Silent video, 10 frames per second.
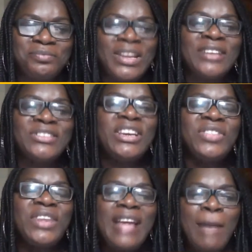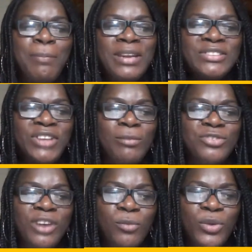So you think happiness comes
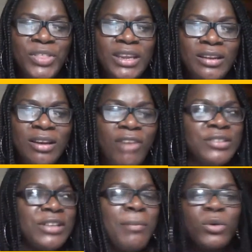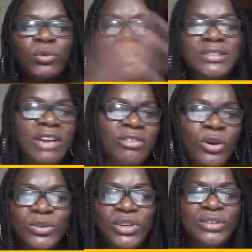from within, or it's about what is
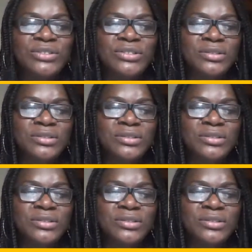around us?